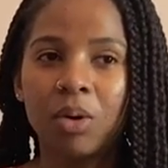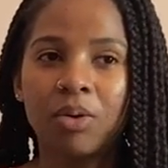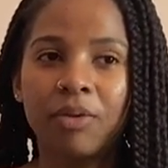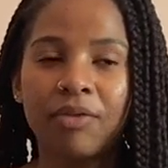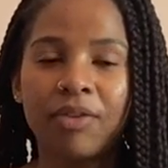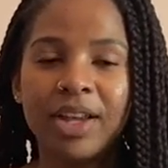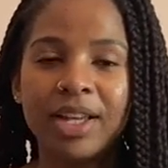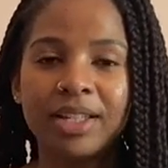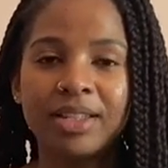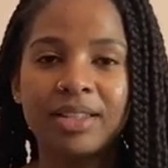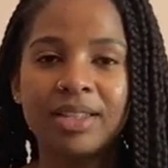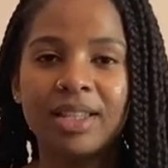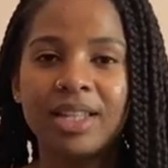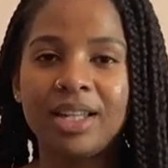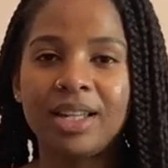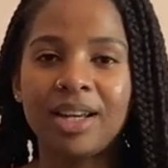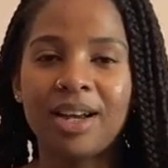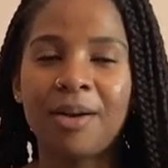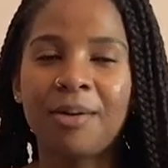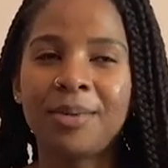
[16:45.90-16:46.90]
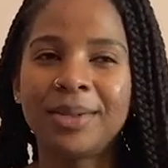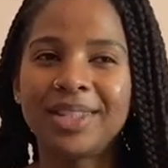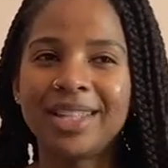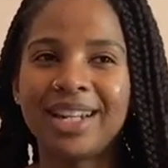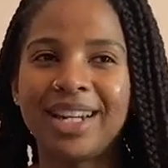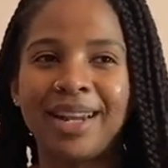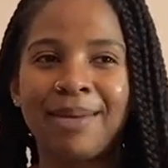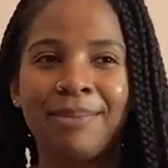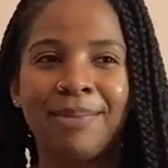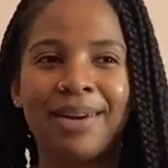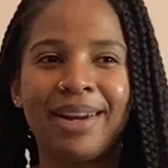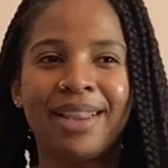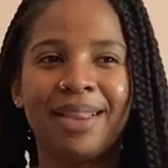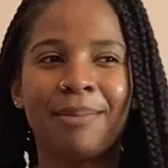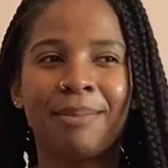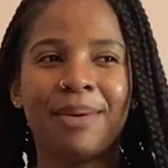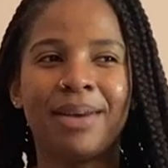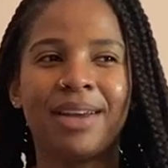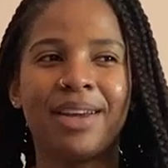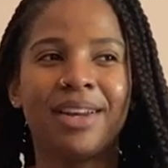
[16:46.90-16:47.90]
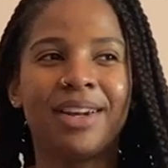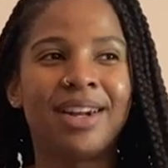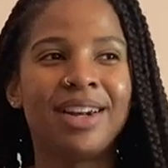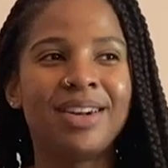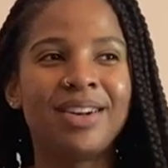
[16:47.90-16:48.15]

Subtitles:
face I almost said nip it in the bud.